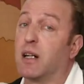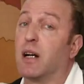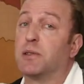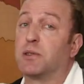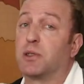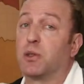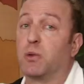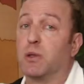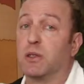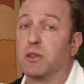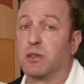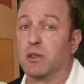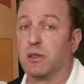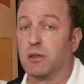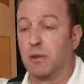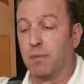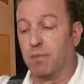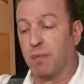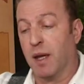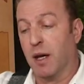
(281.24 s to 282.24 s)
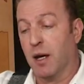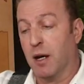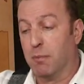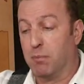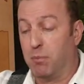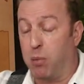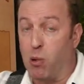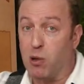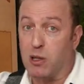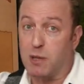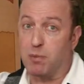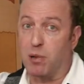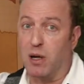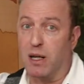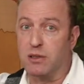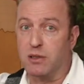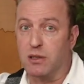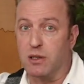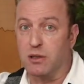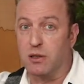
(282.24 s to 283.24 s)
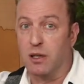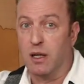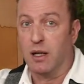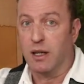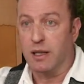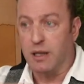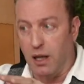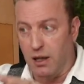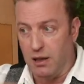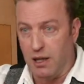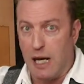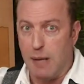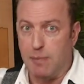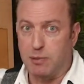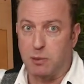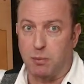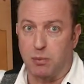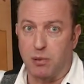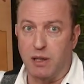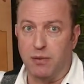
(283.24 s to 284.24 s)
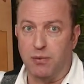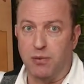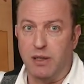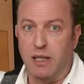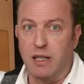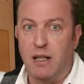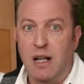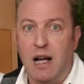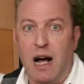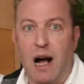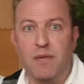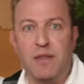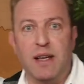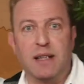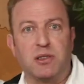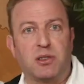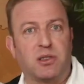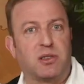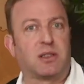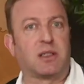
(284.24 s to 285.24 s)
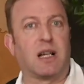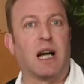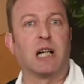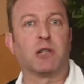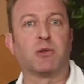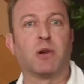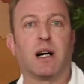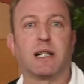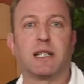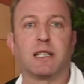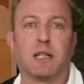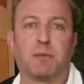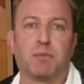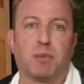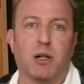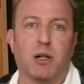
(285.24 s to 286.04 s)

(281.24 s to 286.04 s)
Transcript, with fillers: consequences. Pork prices collapsed briefly and then skyrocketed